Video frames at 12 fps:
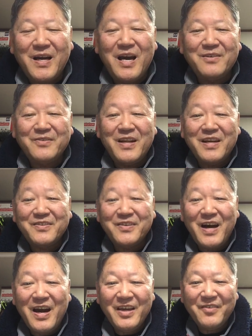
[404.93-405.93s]
I
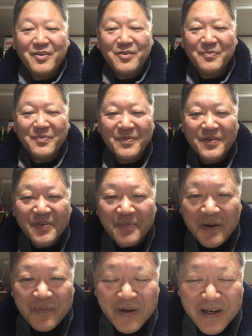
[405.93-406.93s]
will do
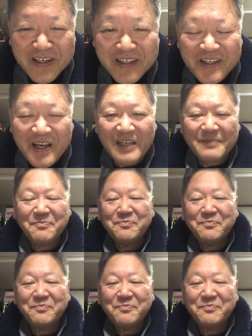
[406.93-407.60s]
my best. Yeah.